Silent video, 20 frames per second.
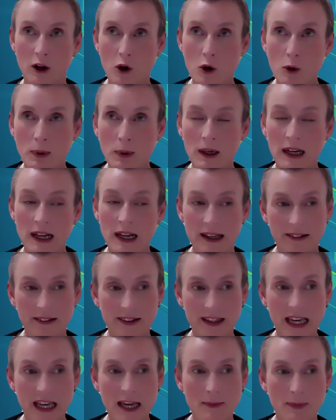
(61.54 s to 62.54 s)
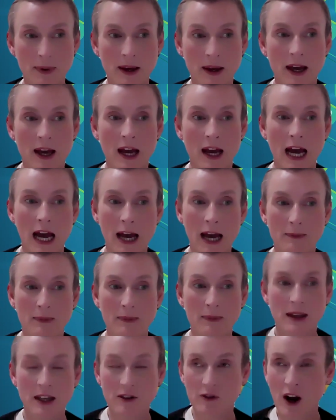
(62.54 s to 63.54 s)
global landscape, and
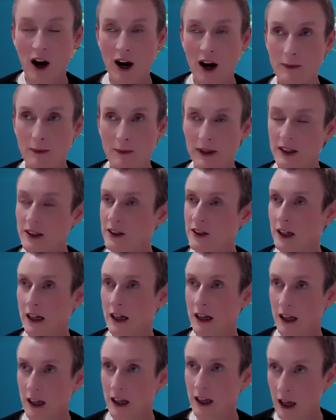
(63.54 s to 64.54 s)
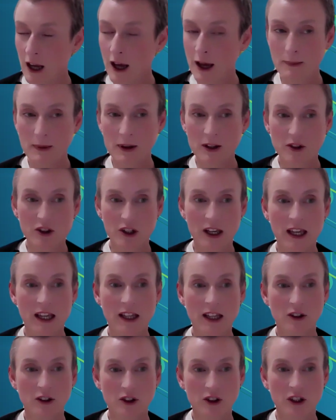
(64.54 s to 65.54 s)
the environment, climate
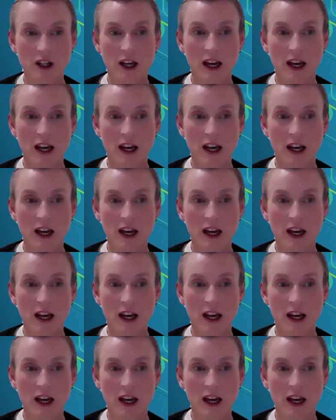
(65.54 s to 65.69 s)
change,